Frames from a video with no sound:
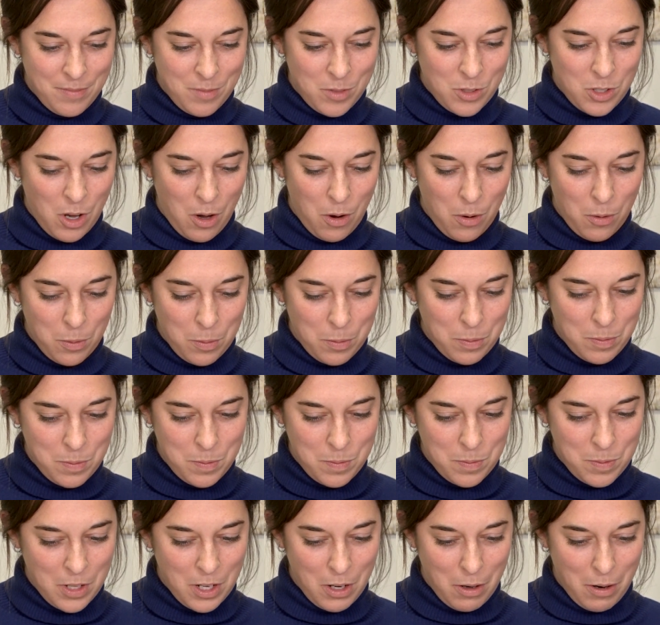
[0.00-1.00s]
So,
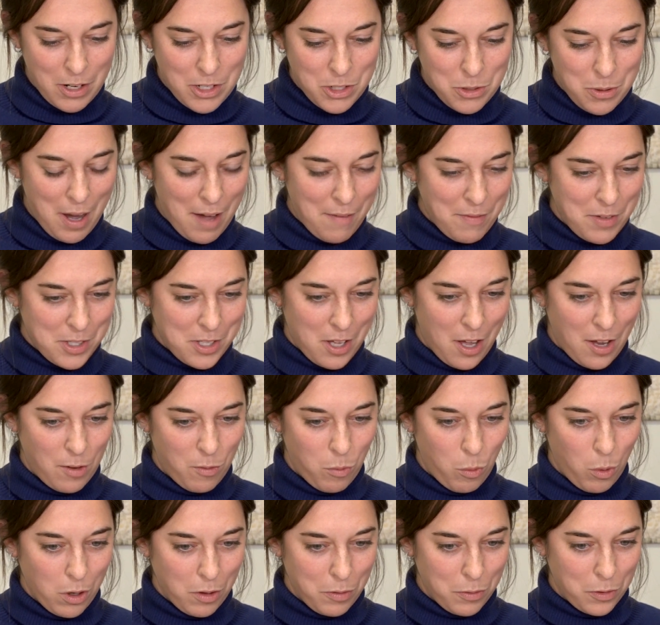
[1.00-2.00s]
I do have this kind
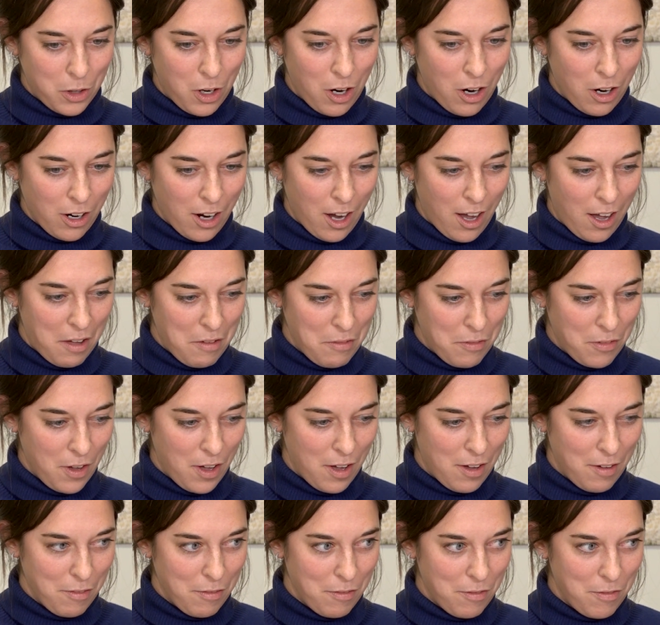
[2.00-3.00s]
of wonderful archive
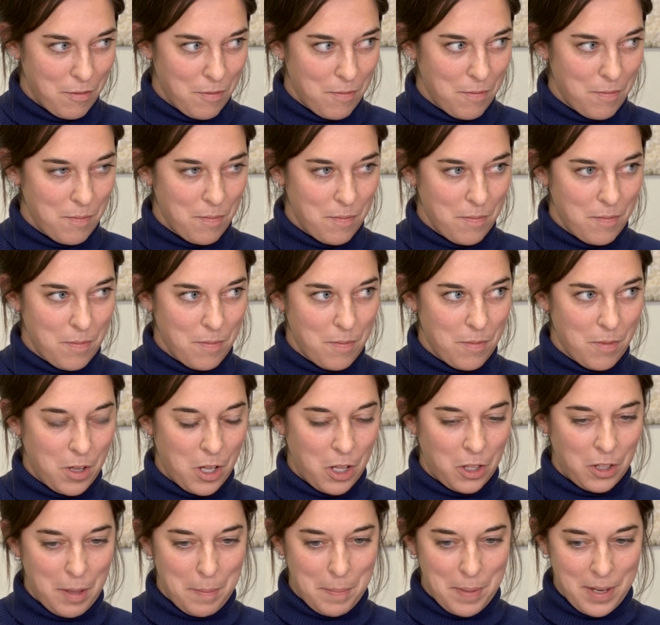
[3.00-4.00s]
of
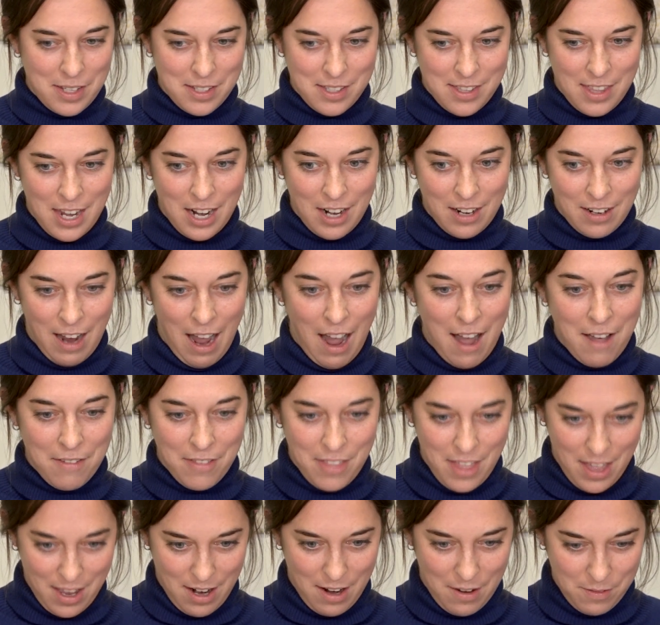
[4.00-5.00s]
clippings that I
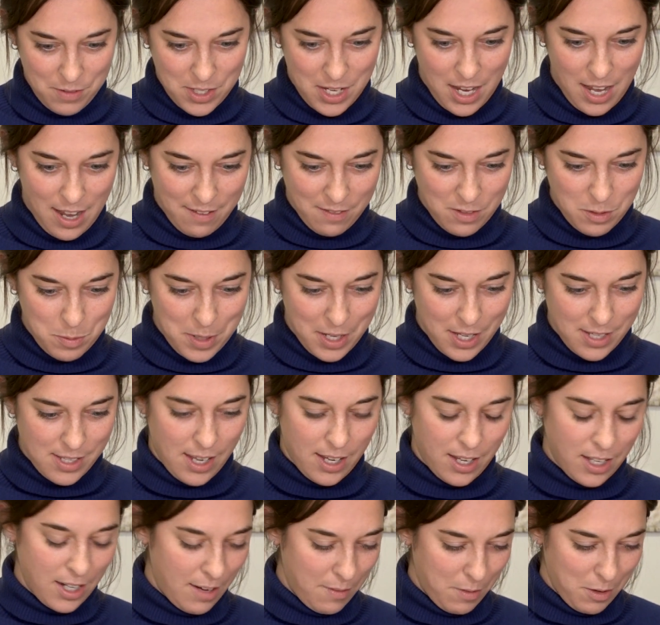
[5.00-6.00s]
then have saved because
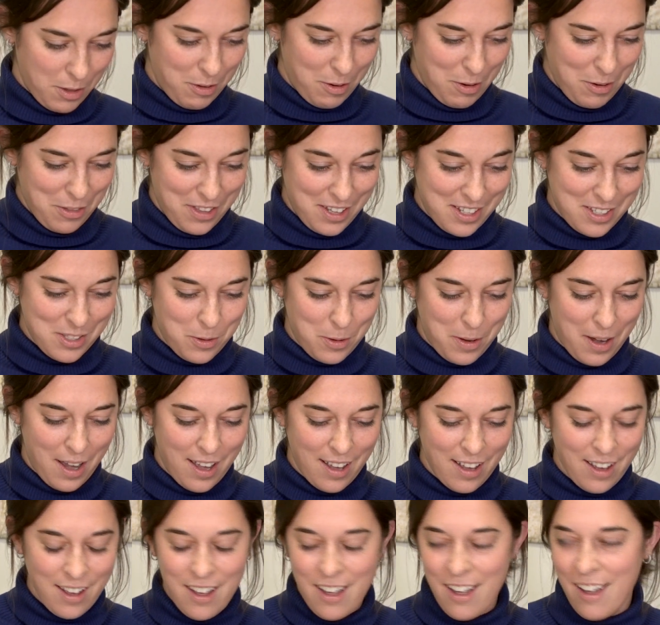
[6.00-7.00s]
I can never throw things
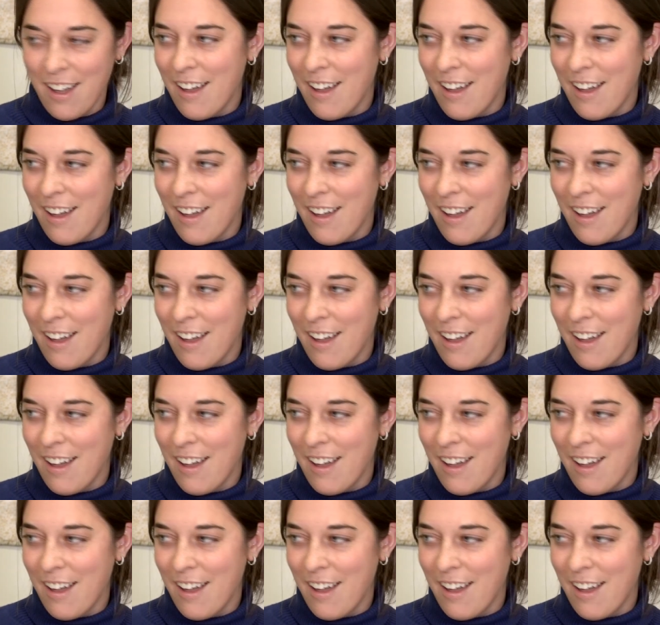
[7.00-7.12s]
away.